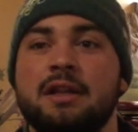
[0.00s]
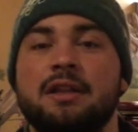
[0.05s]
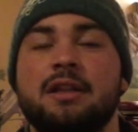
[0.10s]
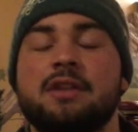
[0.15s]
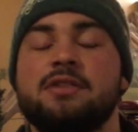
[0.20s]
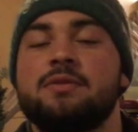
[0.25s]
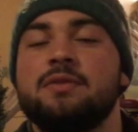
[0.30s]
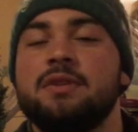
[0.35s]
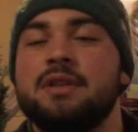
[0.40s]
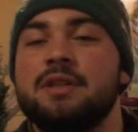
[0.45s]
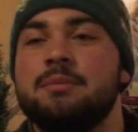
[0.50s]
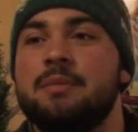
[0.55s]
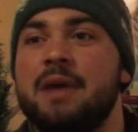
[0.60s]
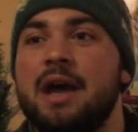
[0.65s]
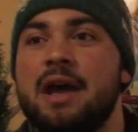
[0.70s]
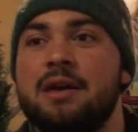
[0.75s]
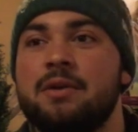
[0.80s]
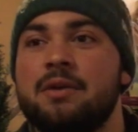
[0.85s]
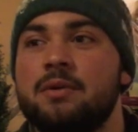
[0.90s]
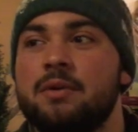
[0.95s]
Doesn't really
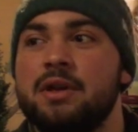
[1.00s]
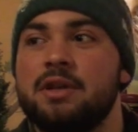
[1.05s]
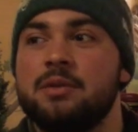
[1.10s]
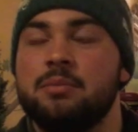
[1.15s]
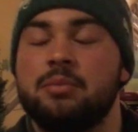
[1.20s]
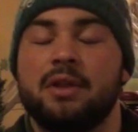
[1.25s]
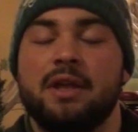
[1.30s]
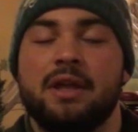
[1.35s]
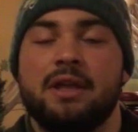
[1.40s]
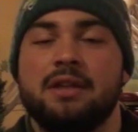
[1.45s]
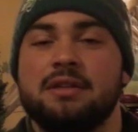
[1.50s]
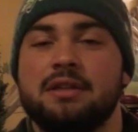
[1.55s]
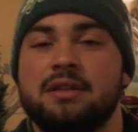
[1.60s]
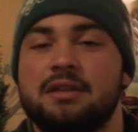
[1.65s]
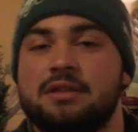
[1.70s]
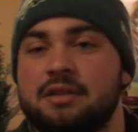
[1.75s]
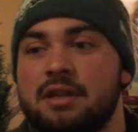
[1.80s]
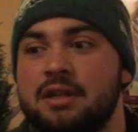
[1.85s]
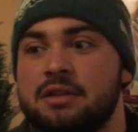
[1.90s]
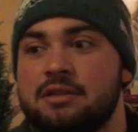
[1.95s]
matter where you play
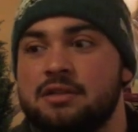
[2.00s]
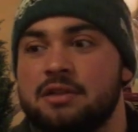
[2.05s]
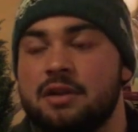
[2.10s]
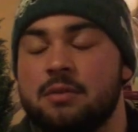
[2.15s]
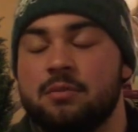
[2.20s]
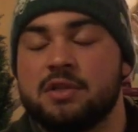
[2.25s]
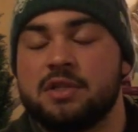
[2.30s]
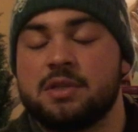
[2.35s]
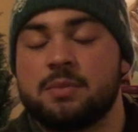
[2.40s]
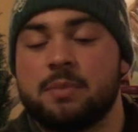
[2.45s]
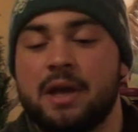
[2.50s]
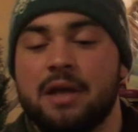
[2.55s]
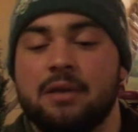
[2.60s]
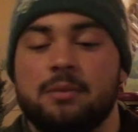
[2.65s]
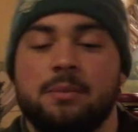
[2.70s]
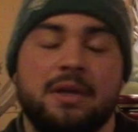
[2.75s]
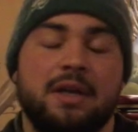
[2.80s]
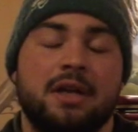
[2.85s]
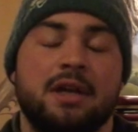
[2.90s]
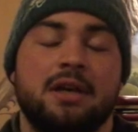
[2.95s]
in some
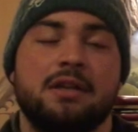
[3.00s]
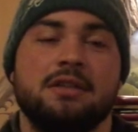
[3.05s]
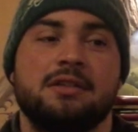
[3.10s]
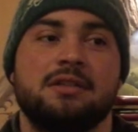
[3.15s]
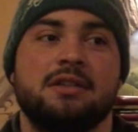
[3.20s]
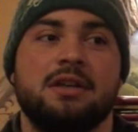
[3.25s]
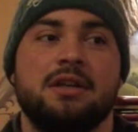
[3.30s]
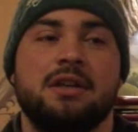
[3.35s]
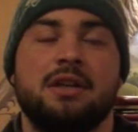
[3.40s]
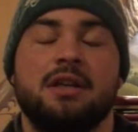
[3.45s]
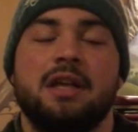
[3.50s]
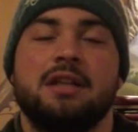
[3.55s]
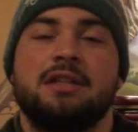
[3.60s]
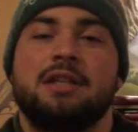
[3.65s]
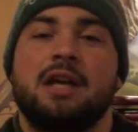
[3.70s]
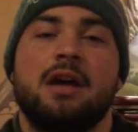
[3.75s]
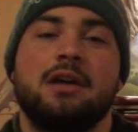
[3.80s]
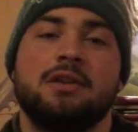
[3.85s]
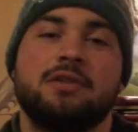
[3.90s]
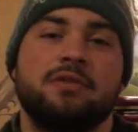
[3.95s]
respect, because it's
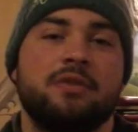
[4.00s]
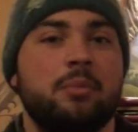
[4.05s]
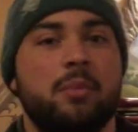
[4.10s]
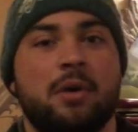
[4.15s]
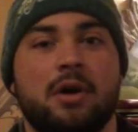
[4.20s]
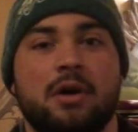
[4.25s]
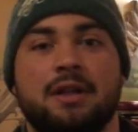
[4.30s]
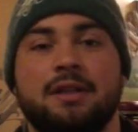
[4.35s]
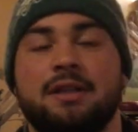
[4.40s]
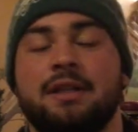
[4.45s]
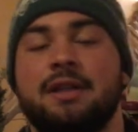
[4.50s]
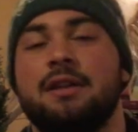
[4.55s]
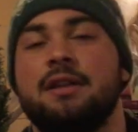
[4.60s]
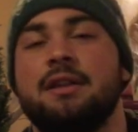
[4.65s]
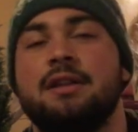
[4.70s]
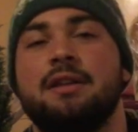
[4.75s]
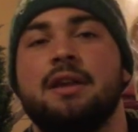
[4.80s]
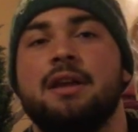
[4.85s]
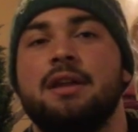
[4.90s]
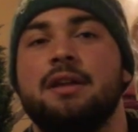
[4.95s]
college football at the end of
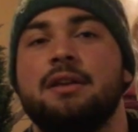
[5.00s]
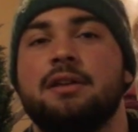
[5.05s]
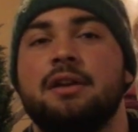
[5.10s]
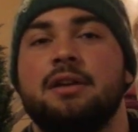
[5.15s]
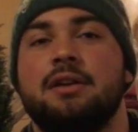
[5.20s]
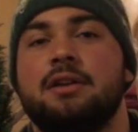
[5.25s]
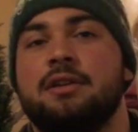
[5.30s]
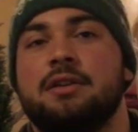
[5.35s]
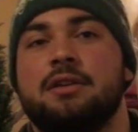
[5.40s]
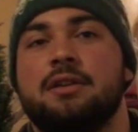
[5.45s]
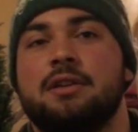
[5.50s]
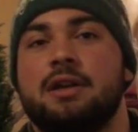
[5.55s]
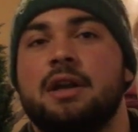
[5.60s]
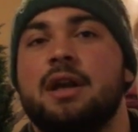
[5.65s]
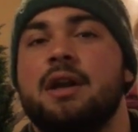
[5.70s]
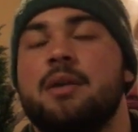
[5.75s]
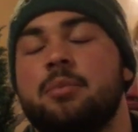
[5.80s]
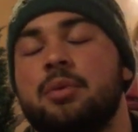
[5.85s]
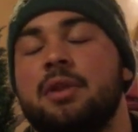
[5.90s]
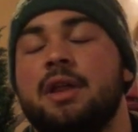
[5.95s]
the day. You know, you're
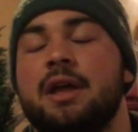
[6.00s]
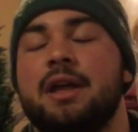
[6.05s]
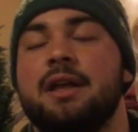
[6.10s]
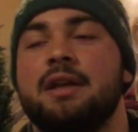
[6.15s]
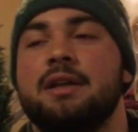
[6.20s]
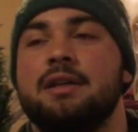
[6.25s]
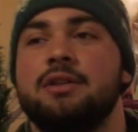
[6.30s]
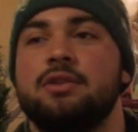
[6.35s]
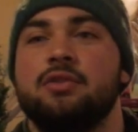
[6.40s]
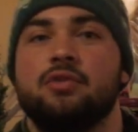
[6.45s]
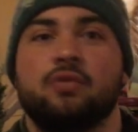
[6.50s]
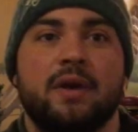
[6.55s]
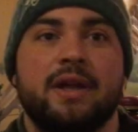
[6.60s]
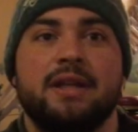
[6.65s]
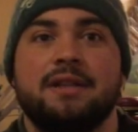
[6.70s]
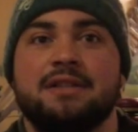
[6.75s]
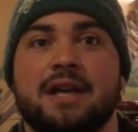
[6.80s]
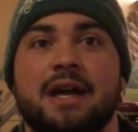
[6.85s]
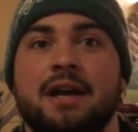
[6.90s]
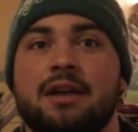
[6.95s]
going to play
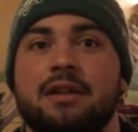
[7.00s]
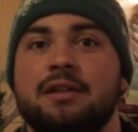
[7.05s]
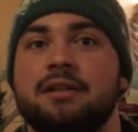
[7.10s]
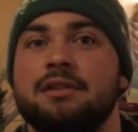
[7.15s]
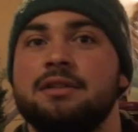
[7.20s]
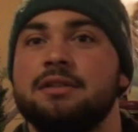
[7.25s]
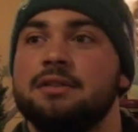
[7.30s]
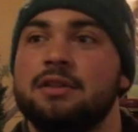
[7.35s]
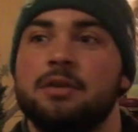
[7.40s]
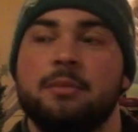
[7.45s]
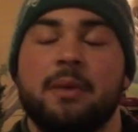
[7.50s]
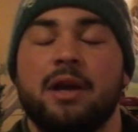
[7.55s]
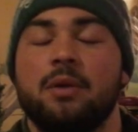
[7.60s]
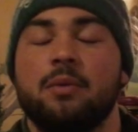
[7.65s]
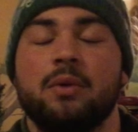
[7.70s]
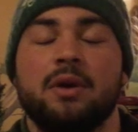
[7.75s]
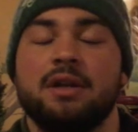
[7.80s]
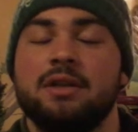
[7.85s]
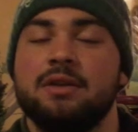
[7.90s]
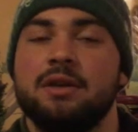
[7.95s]
great talent no matter
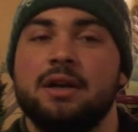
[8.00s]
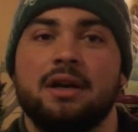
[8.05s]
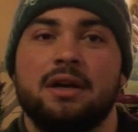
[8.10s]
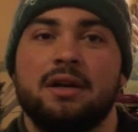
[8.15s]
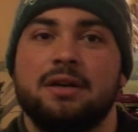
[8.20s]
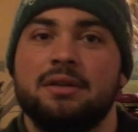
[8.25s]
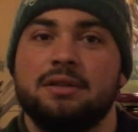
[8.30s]
where you go.